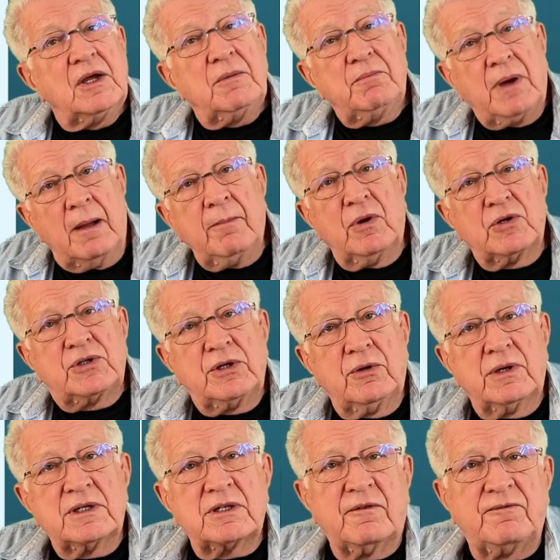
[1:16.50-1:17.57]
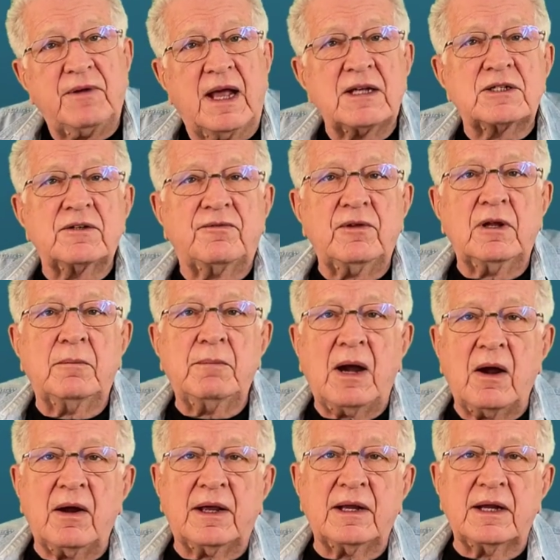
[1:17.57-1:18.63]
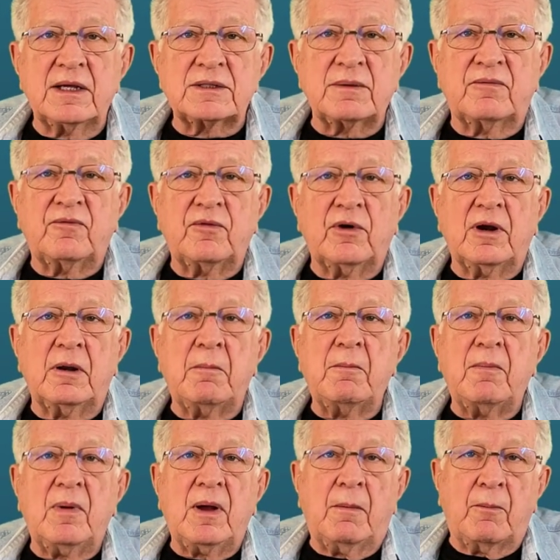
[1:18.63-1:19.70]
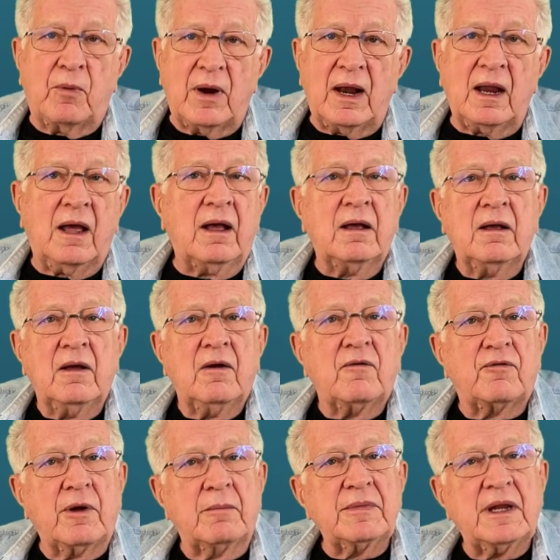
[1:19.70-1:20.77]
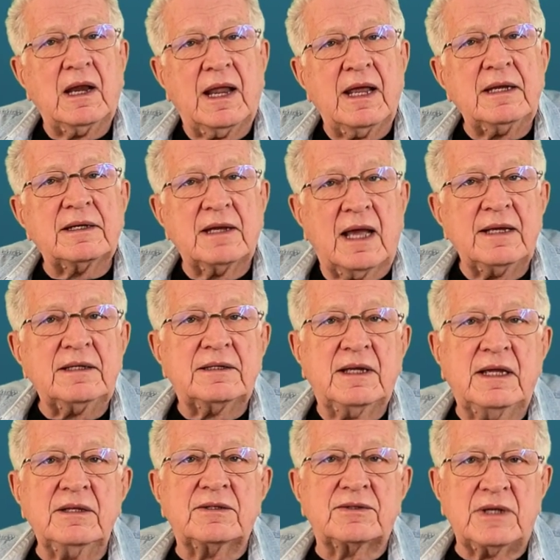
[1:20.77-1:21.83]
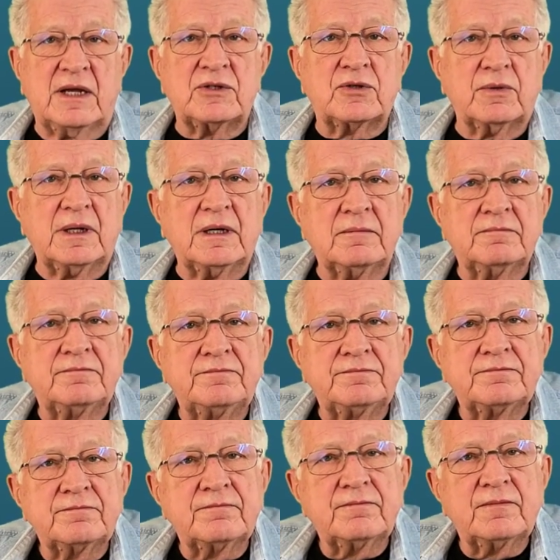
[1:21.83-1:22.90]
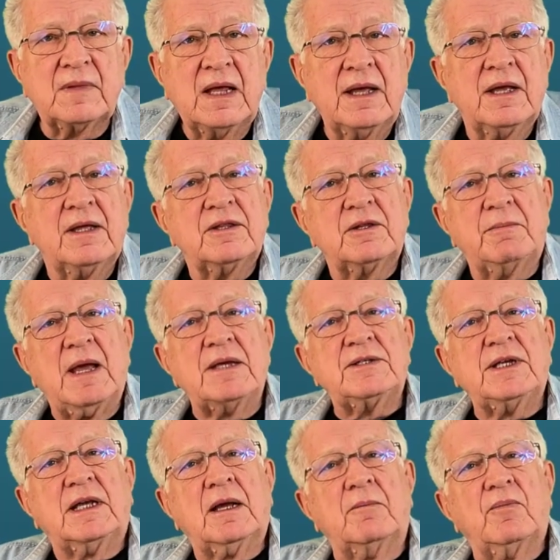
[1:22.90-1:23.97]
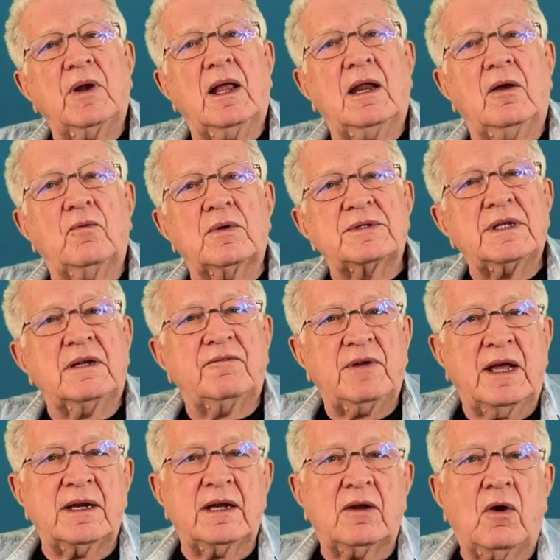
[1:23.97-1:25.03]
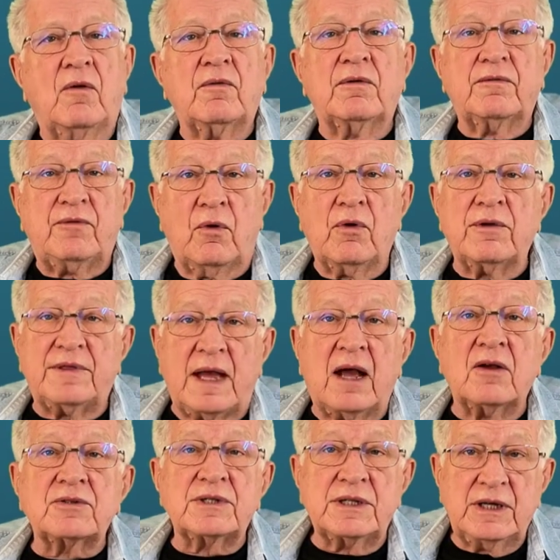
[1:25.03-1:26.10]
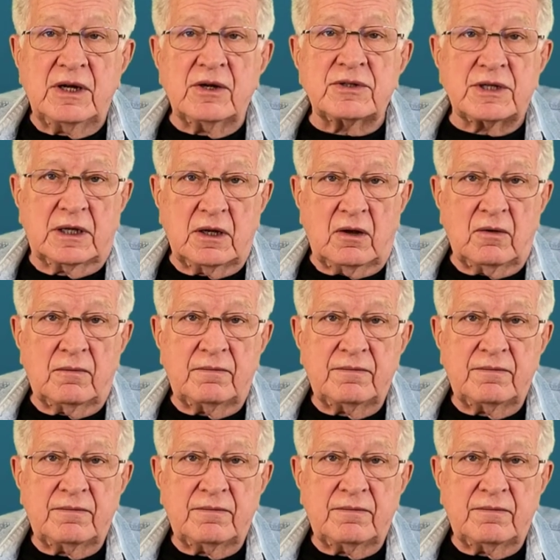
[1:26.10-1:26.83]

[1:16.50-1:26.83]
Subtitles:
Bumbershoot is a fanciful Americanism for an umbrella from the late 19th century. The basic umbrella was invented over 4,000 years ago.